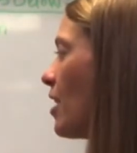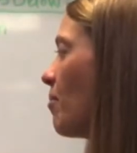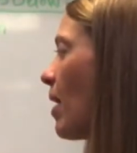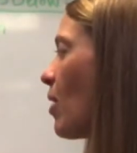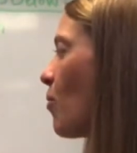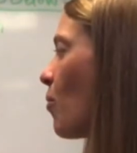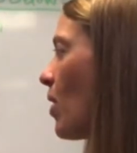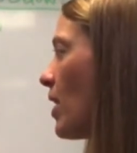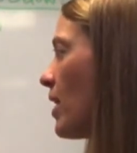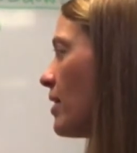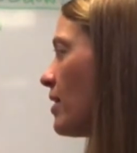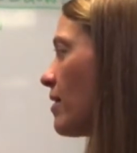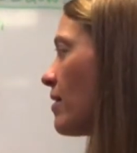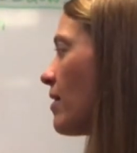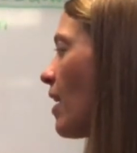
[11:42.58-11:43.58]

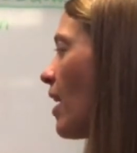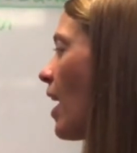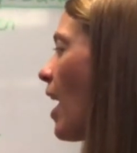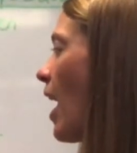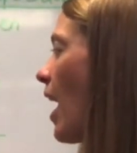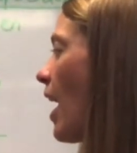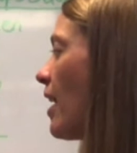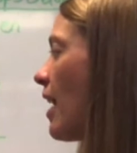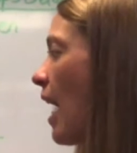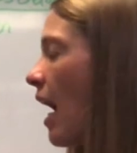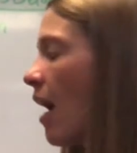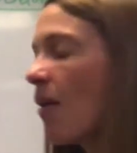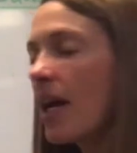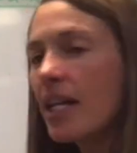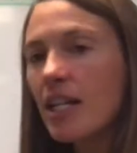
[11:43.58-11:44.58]
ones, and now
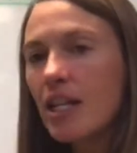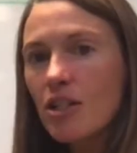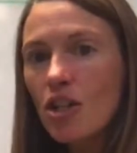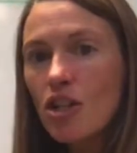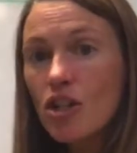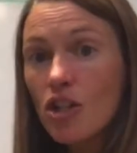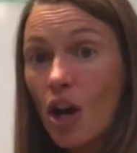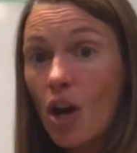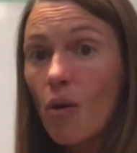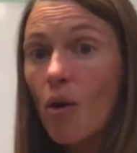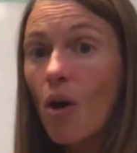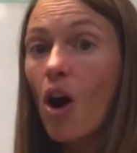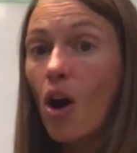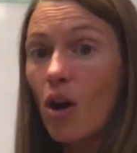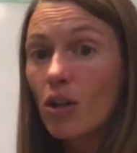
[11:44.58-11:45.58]
I need to show
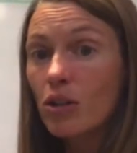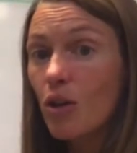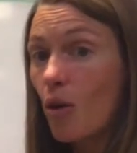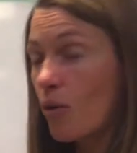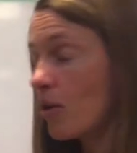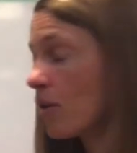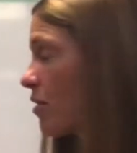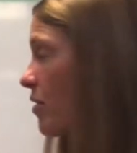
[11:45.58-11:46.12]
all totals.